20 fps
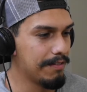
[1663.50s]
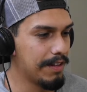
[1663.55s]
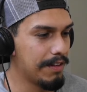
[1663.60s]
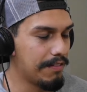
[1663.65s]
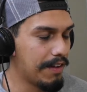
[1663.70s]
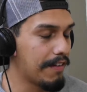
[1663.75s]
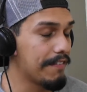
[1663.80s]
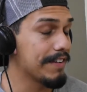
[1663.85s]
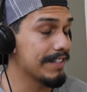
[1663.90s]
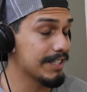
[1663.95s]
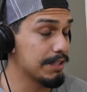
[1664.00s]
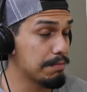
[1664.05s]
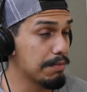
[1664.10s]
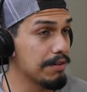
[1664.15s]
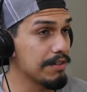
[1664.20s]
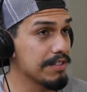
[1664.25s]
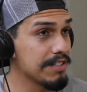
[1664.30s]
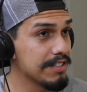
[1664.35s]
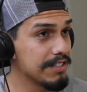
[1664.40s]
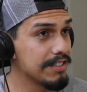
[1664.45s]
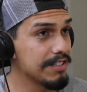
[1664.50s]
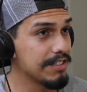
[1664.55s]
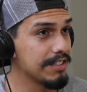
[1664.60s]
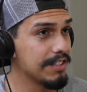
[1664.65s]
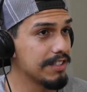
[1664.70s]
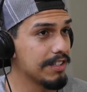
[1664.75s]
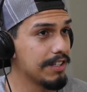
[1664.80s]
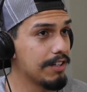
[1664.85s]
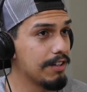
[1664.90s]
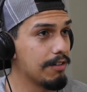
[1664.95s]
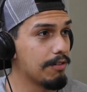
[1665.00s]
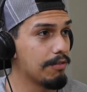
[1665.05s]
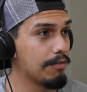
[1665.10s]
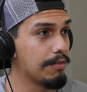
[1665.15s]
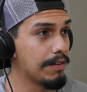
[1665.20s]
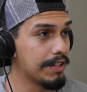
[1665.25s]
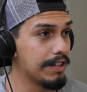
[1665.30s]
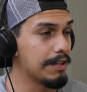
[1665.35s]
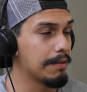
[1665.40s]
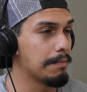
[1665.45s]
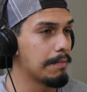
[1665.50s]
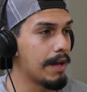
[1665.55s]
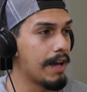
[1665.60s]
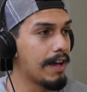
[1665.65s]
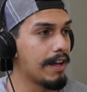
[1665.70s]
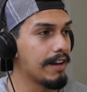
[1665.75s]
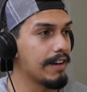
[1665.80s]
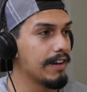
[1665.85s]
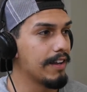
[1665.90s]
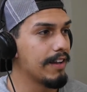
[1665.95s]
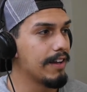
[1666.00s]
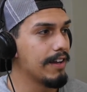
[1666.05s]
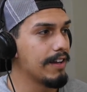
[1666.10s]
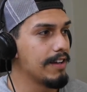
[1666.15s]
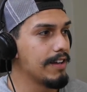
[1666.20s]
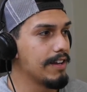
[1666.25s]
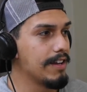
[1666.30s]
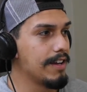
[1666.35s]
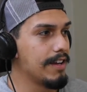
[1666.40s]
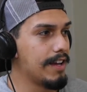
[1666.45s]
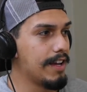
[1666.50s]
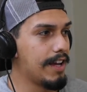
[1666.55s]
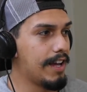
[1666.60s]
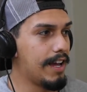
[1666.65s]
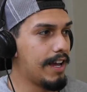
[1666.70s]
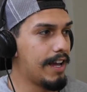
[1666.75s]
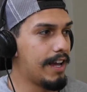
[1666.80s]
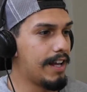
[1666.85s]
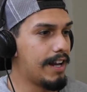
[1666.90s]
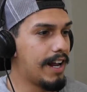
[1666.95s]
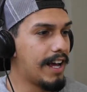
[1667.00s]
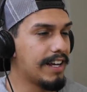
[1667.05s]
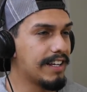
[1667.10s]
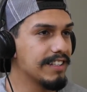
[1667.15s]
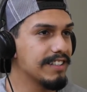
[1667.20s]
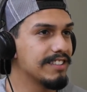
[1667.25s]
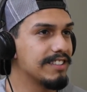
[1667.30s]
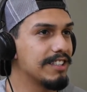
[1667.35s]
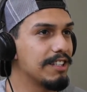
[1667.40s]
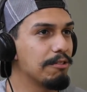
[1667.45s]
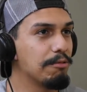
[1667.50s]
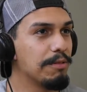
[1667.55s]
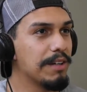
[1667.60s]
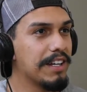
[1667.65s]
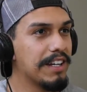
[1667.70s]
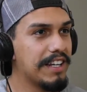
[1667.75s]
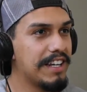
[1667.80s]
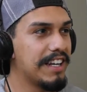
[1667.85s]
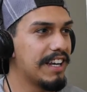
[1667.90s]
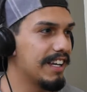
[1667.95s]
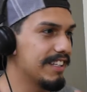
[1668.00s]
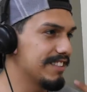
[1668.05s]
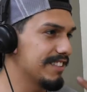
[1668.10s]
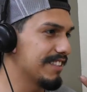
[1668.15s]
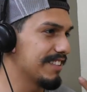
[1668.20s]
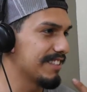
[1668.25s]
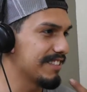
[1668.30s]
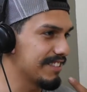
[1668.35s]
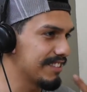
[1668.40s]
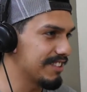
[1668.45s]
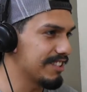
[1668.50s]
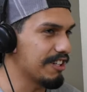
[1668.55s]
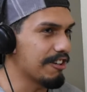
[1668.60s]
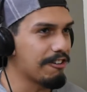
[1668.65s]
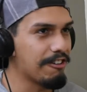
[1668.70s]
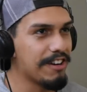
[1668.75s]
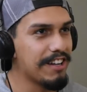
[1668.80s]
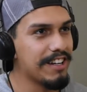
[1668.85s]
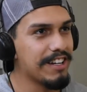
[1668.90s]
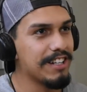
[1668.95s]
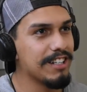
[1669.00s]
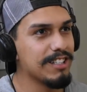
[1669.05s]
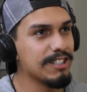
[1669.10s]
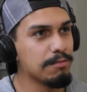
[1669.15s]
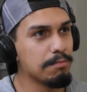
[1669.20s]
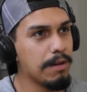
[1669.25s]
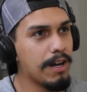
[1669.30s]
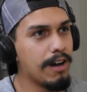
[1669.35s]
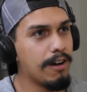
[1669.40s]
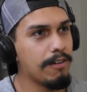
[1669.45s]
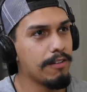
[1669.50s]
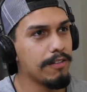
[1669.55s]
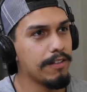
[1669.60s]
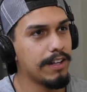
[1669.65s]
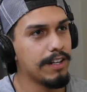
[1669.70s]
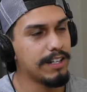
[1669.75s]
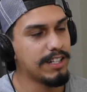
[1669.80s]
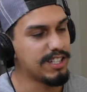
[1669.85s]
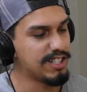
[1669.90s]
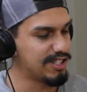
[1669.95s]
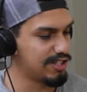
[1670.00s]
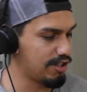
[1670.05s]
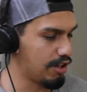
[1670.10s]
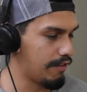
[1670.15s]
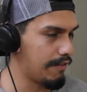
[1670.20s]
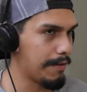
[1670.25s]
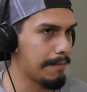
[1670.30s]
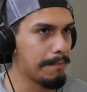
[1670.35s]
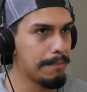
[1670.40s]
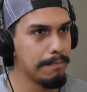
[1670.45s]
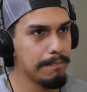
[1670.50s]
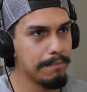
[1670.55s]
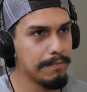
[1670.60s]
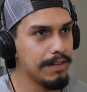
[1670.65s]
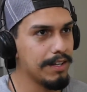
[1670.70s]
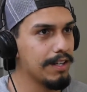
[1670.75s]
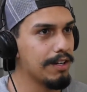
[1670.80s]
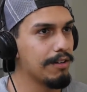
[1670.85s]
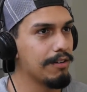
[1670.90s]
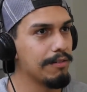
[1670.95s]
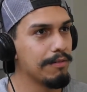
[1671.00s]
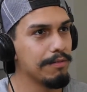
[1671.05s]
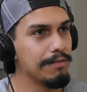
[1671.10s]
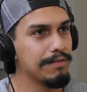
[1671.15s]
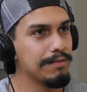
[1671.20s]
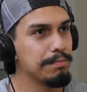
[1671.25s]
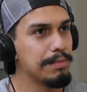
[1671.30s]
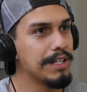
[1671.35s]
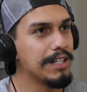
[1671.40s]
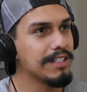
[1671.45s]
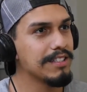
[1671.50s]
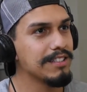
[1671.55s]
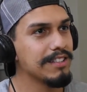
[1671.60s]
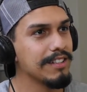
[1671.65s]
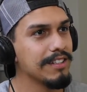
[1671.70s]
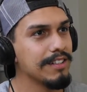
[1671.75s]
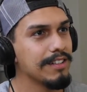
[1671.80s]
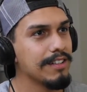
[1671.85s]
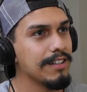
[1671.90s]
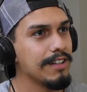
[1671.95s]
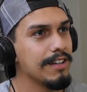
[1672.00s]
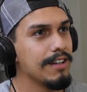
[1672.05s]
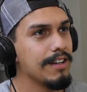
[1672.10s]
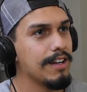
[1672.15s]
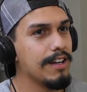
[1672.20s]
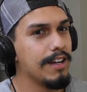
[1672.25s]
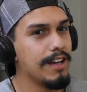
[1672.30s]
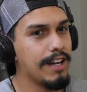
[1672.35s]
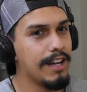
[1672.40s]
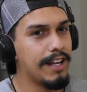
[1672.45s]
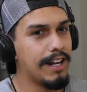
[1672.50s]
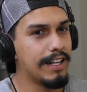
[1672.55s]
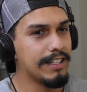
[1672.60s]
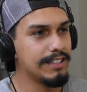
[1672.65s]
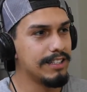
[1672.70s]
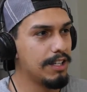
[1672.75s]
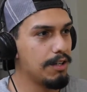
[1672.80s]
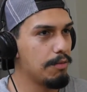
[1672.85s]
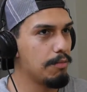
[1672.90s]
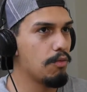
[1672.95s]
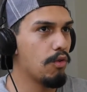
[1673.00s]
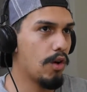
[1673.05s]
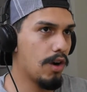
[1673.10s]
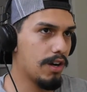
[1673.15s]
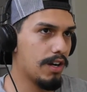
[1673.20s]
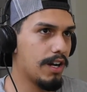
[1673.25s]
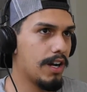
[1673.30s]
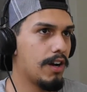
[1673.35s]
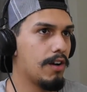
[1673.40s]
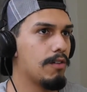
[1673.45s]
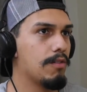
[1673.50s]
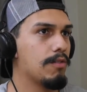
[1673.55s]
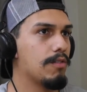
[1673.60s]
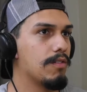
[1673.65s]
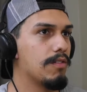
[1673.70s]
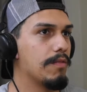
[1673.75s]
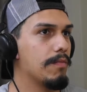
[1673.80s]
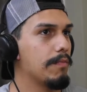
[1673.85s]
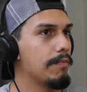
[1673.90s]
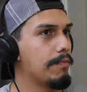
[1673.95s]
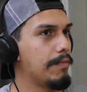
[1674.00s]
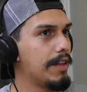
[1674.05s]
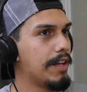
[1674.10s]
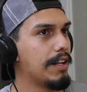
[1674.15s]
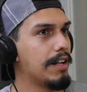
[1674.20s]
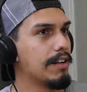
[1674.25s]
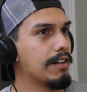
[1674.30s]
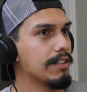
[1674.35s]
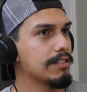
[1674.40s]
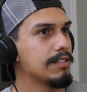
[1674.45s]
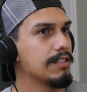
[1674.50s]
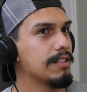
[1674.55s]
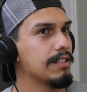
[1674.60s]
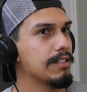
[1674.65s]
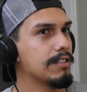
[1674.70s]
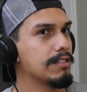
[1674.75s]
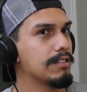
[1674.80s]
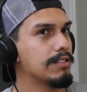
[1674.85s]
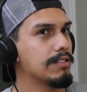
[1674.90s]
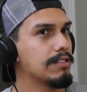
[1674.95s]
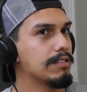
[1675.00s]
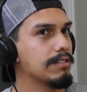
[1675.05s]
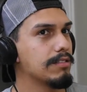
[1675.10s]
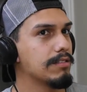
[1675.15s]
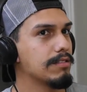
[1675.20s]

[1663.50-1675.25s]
I've experienced. With the band, and I can see Wick. He has a cigarette in his mouth, and he's serving pizza, and I see him walk out, and he looks at us.